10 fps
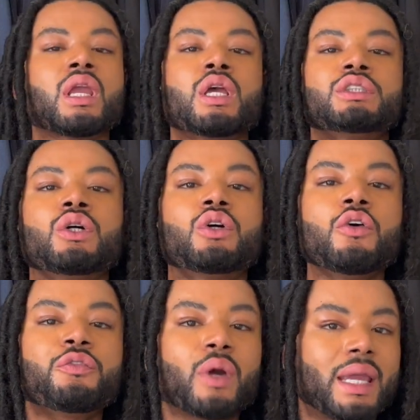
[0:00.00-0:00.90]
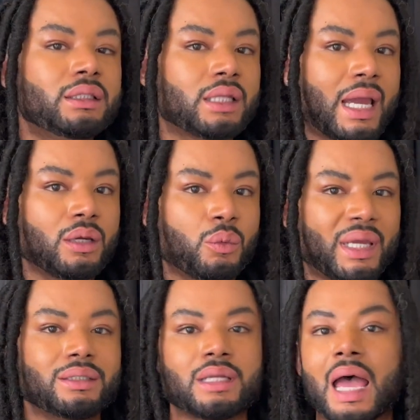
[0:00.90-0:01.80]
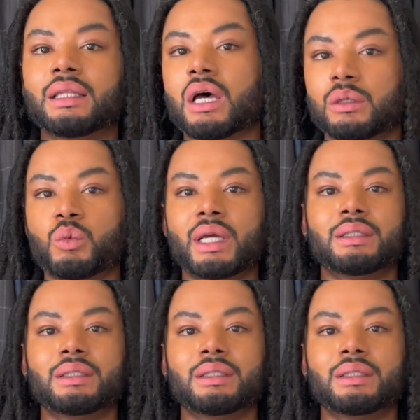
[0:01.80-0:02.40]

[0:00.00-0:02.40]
So go for a lightweight nylon one